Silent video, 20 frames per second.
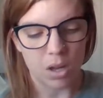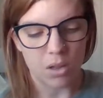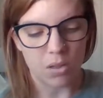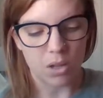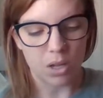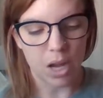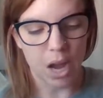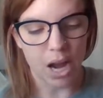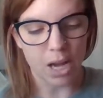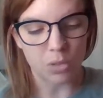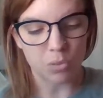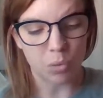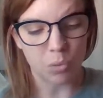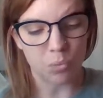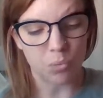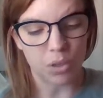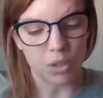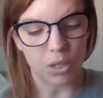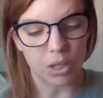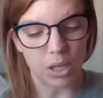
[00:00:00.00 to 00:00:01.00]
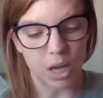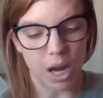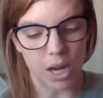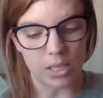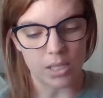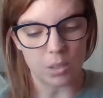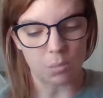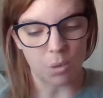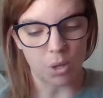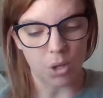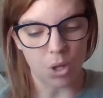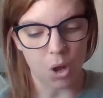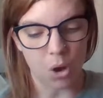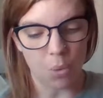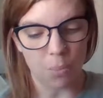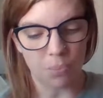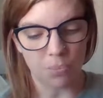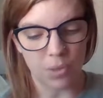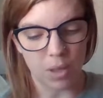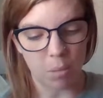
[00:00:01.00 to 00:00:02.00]
The guys were really nice to me,
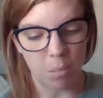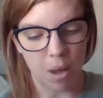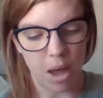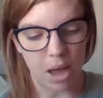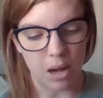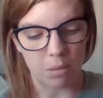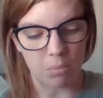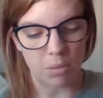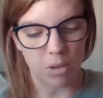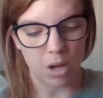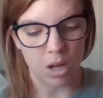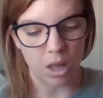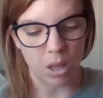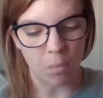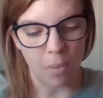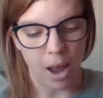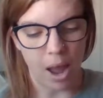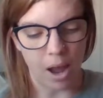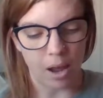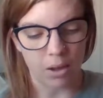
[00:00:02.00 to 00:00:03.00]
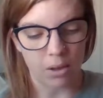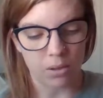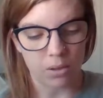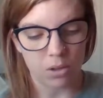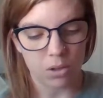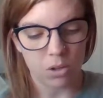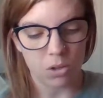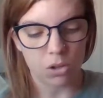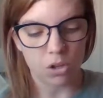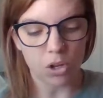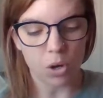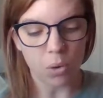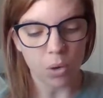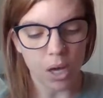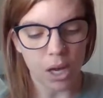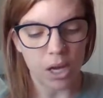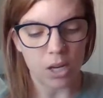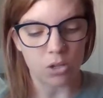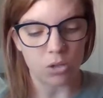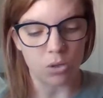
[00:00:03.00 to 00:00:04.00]
though. They patted me on the back. "You're
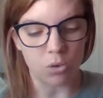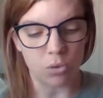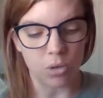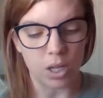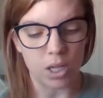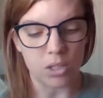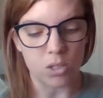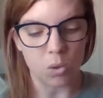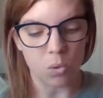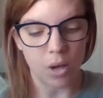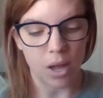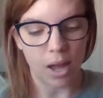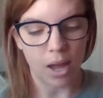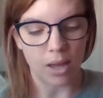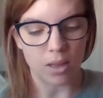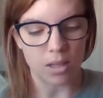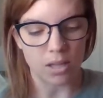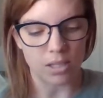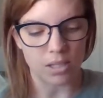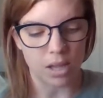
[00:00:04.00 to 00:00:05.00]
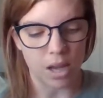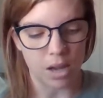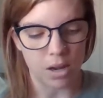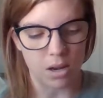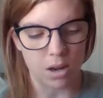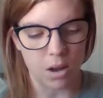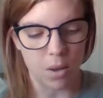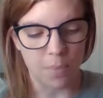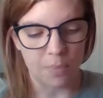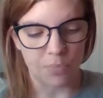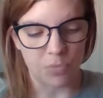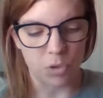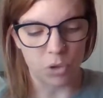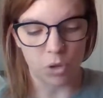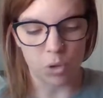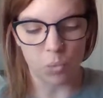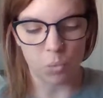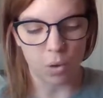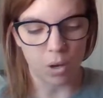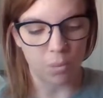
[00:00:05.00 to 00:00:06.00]
okay, dude. It's okay," they said.
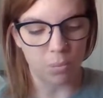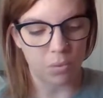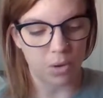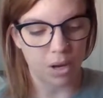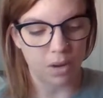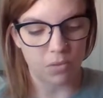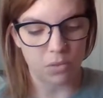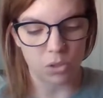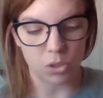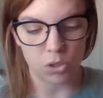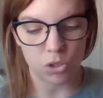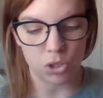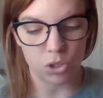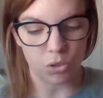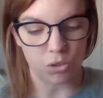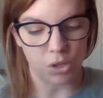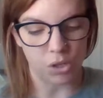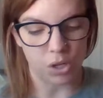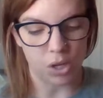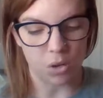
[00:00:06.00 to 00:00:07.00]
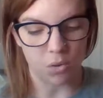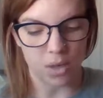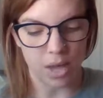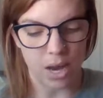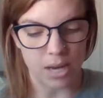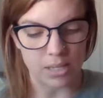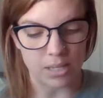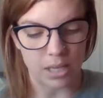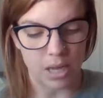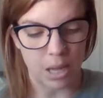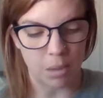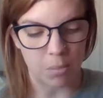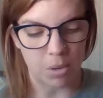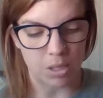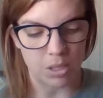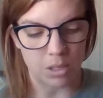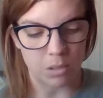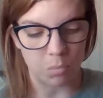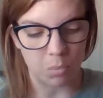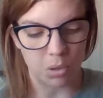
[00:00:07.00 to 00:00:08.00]
"You're one brave little dude, you know that," said
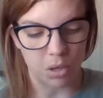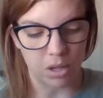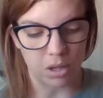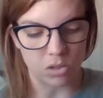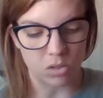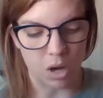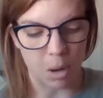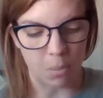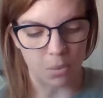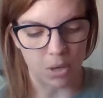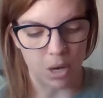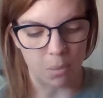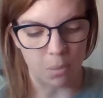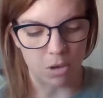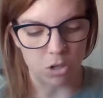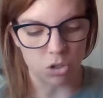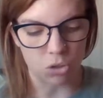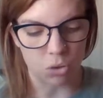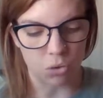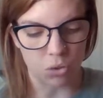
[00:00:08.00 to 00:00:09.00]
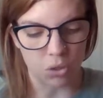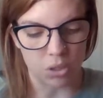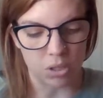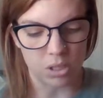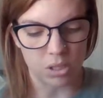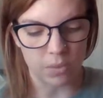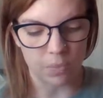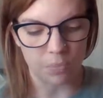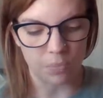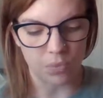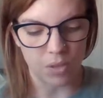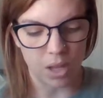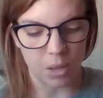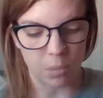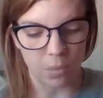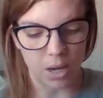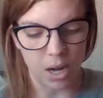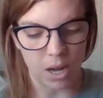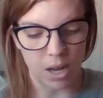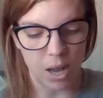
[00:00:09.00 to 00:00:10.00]
Amos, putting his arm around my shoulders.
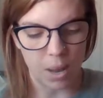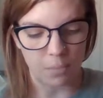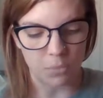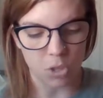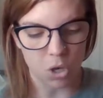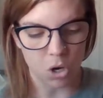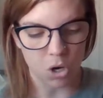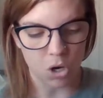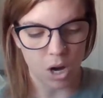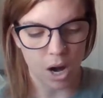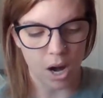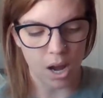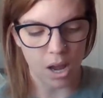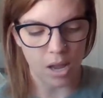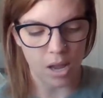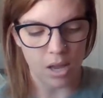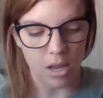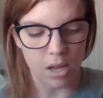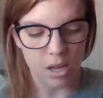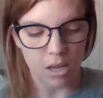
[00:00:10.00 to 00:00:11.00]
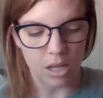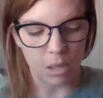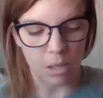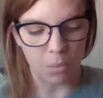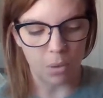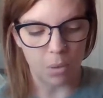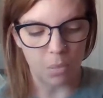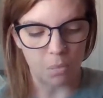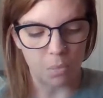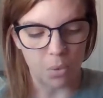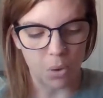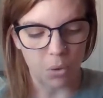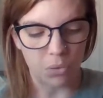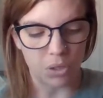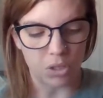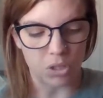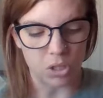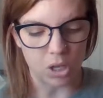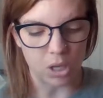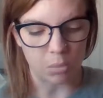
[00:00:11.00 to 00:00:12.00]
And when I kept on crying, he put
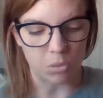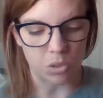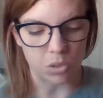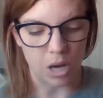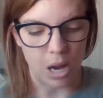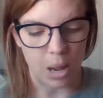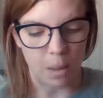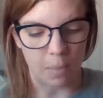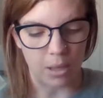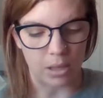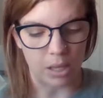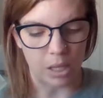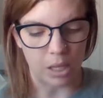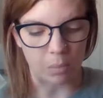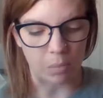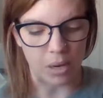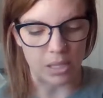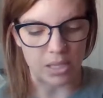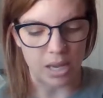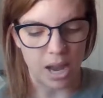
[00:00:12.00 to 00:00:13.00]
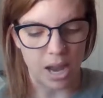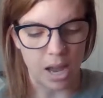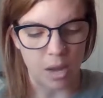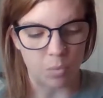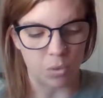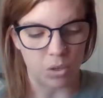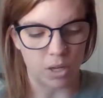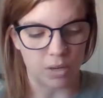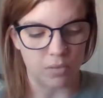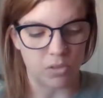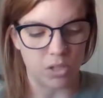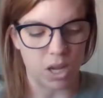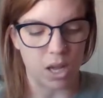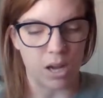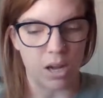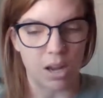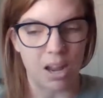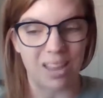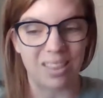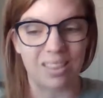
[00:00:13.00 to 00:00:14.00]
both his arms around me like my dad would have
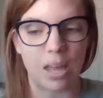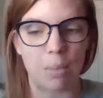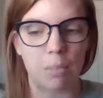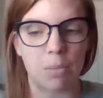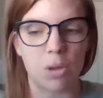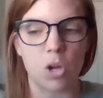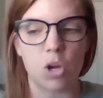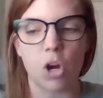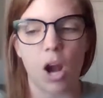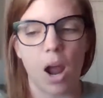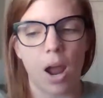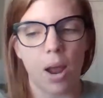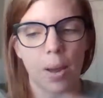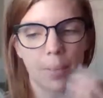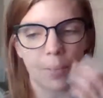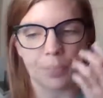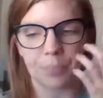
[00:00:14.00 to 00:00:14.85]
done and let me cry.